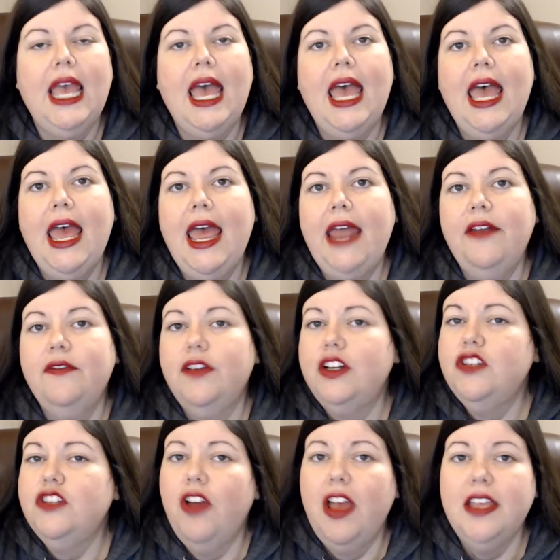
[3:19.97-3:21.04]
and French
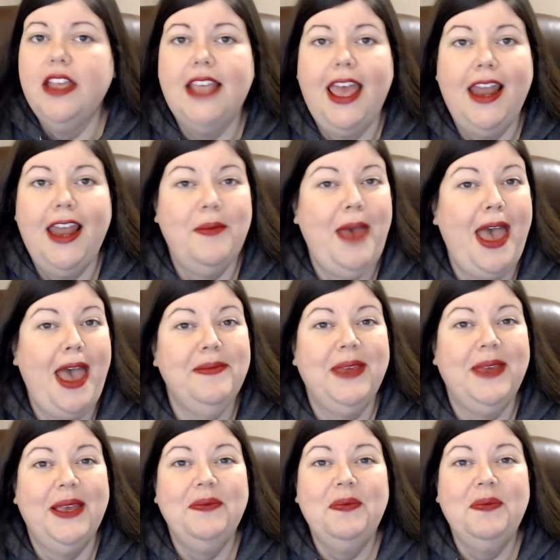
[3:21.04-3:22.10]
fries, and I'm happy.